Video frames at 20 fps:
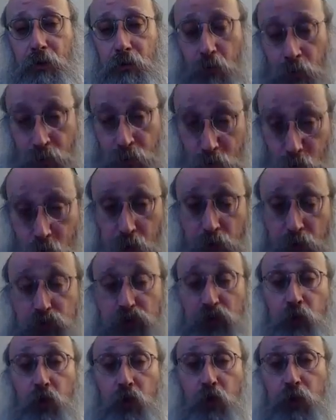with which
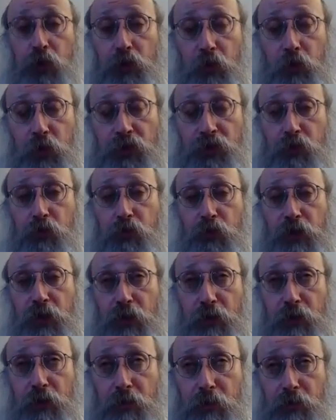the world was
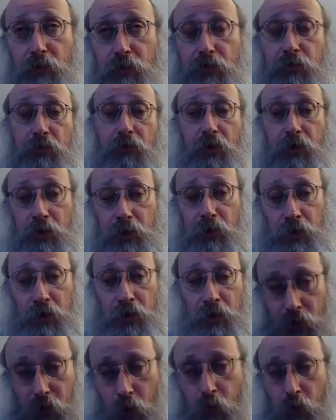created,
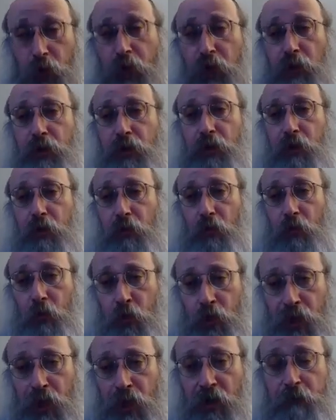the way
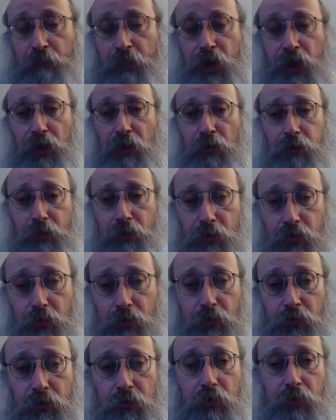we are built,
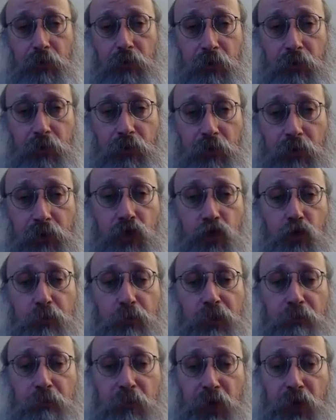the
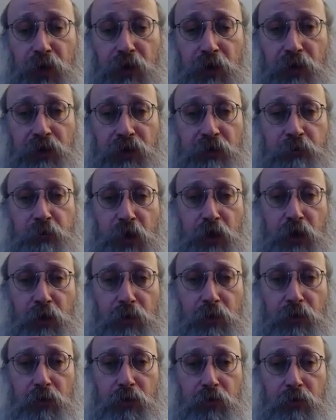human being is
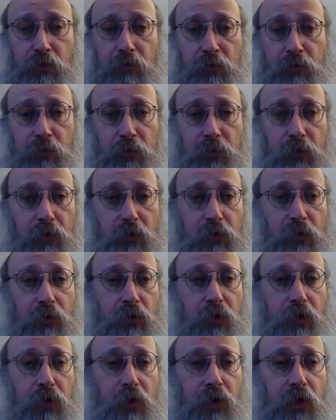built,
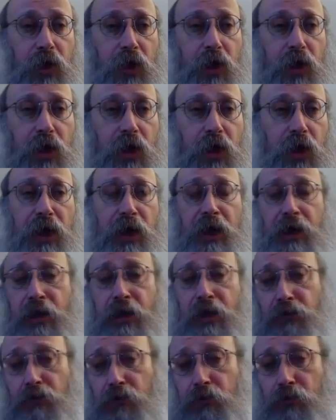
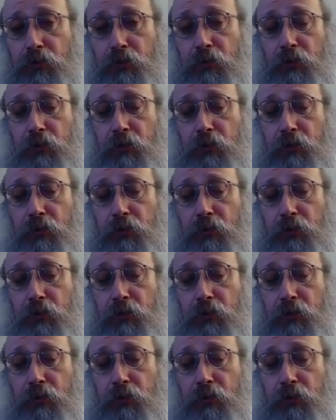and